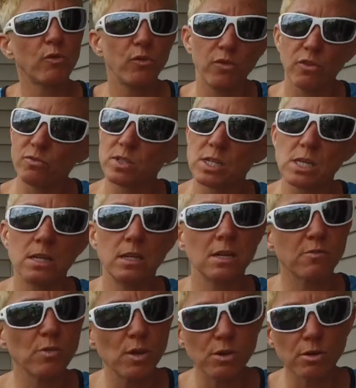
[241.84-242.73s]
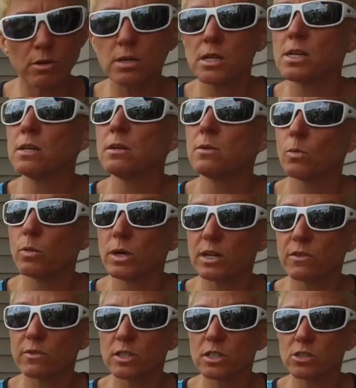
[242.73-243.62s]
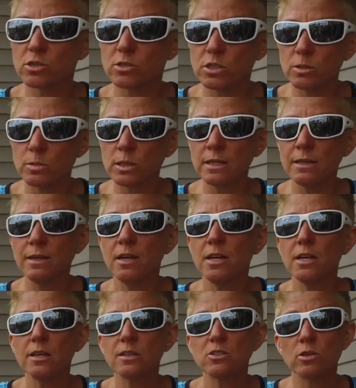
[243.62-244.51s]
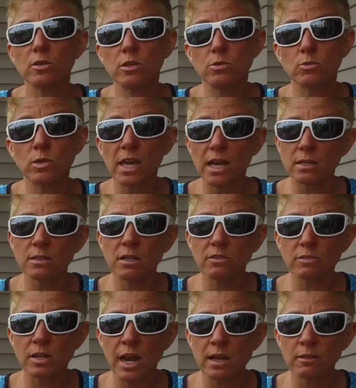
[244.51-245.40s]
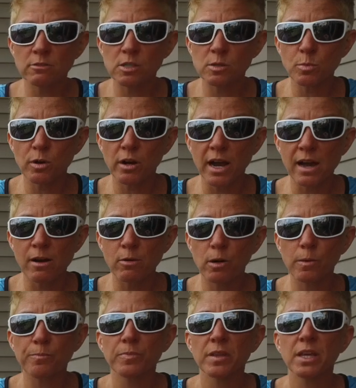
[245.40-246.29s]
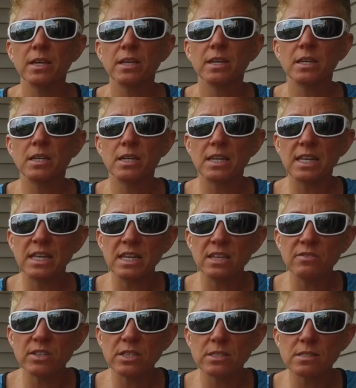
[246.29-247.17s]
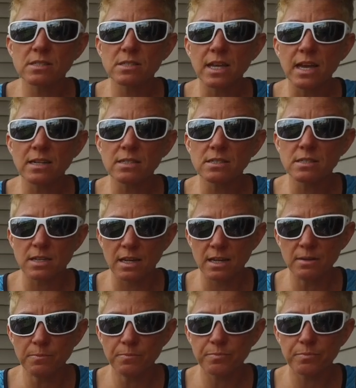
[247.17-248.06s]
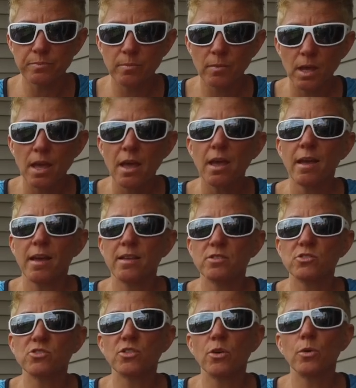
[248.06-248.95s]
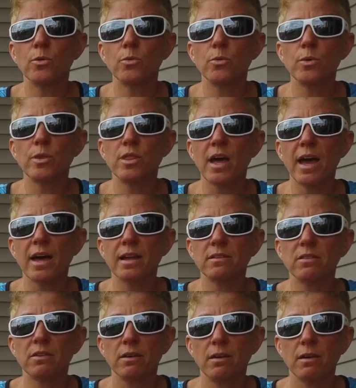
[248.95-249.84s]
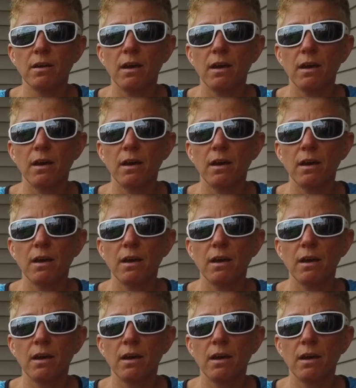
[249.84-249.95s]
every 15, every 30, whatever it is you're doing, so that you get enough calories per hour in an even, steady state, and so that